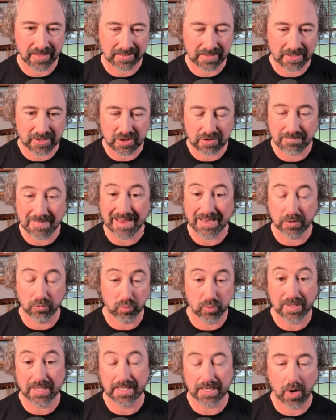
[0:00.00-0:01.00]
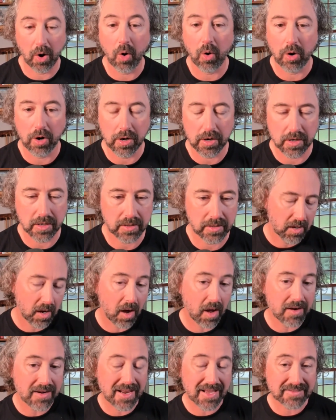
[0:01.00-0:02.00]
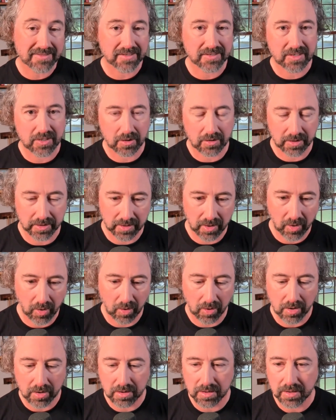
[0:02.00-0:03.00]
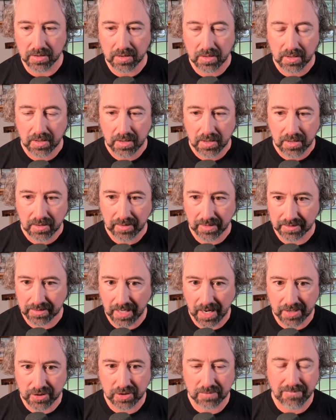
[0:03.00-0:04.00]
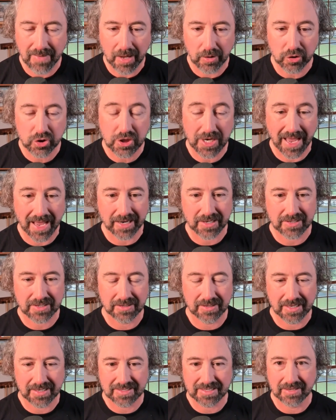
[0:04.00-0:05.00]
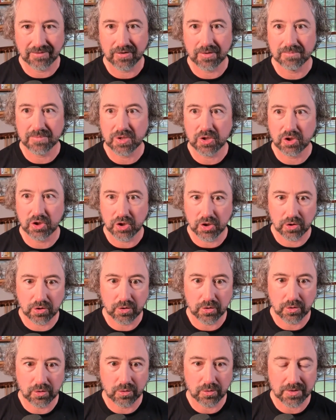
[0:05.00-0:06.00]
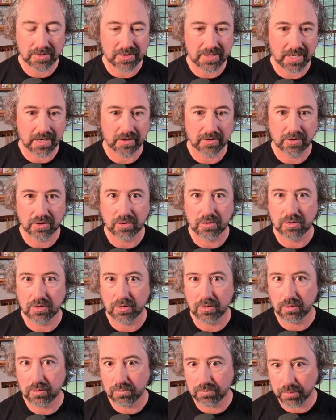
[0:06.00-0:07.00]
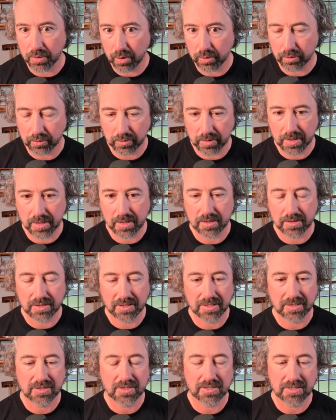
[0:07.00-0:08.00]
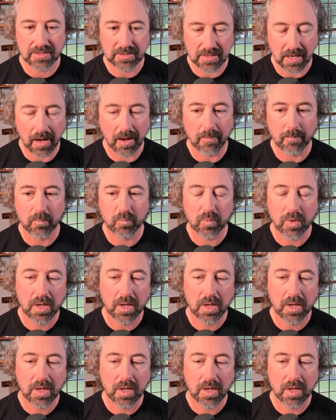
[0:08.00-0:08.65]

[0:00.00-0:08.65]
Like they just make it really hard, unnecessarily hard. Like they actually mail checks and they send them to you instead of to your new brokerage. And it's just dumb.